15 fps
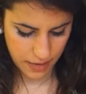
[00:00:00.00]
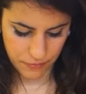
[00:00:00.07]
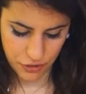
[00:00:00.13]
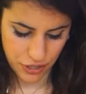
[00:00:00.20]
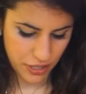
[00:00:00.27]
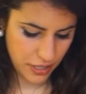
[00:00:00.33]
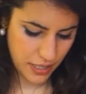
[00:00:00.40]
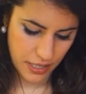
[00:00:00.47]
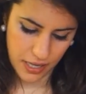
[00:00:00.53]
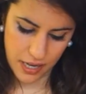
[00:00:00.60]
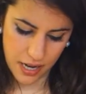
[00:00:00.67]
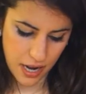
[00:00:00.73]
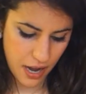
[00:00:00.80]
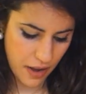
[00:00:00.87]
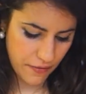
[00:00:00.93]
I'm just going to
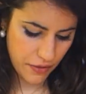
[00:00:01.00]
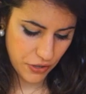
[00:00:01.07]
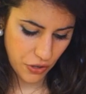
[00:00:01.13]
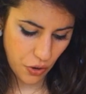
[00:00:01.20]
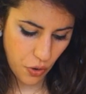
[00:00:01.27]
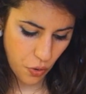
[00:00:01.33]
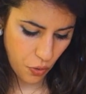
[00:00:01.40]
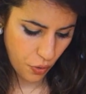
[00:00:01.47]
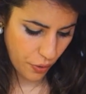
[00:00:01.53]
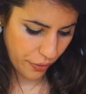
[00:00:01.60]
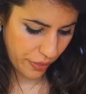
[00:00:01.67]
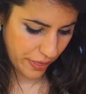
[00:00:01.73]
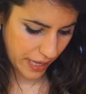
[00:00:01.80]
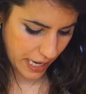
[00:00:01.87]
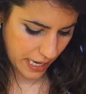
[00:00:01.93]
cover the whole
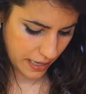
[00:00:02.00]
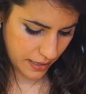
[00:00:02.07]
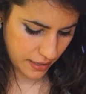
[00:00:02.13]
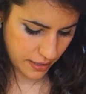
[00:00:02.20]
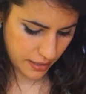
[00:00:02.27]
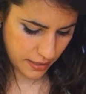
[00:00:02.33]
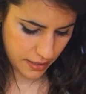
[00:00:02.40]
thing.